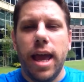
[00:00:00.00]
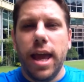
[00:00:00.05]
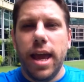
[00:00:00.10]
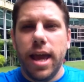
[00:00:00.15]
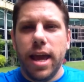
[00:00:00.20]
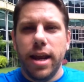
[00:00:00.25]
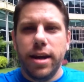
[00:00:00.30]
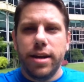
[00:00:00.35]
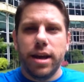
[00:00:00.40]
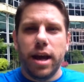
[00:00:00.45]

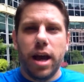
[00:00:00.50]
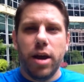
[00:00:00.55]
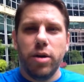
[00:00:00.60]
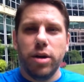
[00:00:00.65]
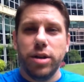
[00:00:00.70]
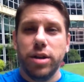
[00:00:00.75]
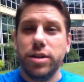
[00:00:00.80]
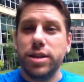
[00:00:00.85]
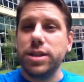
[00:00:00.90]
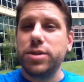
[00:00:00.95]
and
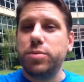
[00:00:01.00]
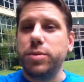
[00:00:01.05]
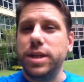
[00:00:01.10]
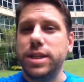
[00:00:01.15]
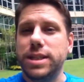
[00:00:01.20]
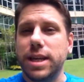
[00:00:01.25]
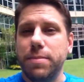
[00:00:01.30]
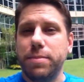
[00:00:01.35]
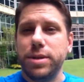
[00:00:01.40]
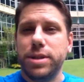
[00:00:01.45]
this
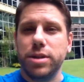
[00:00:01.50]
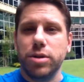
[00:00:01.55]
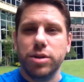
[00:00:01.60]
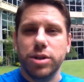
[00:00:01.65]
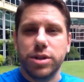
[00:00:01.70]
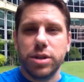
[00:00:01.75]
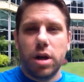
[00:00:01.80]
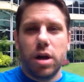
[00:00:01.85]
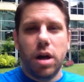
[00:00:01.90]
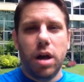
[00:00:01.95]
week's episode
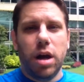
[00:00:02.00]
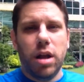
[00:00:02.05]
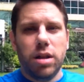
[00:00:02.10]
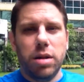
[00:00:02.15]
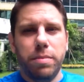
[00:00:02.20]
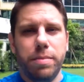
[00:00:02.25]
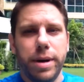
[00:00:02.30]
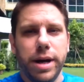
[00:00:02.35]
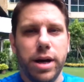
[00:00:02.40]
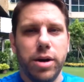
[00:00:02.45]
is all
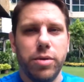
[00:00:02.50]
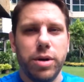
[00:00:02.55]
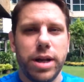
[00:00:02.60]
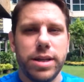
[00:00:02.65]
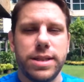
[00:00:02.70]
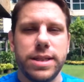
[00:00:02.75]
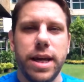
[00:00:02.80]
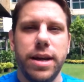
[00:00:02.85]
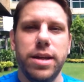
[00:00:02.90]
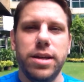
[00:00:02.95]
about
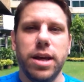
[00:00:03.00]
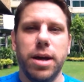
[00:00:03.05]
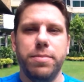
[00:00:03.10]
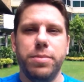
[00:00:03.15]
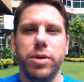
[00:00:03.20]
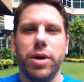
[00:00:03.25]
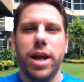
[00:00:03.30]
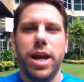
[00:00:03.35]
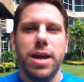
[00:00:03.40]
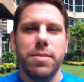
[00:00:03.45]
setting
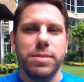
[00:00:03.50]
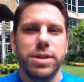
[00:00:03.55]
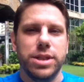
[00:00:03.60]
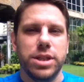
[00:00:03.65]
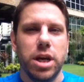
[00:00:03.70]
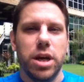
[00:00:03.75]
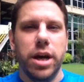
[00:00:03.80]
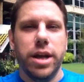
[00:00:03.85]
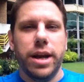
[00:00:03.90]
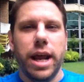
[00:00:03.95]
up your
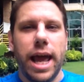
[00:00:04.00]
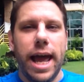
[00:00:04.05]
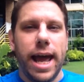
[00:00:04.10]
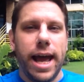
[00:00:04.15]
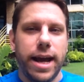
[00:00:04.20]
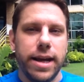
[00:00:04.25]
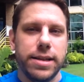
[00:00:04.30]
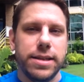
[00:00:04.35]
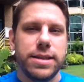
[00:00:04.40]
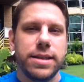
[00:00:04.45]
Amazon
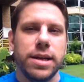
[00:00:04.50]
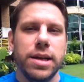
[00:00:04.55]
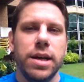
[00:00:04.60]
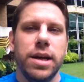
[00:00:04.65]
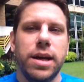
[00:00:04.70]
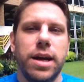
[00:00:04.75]
ads.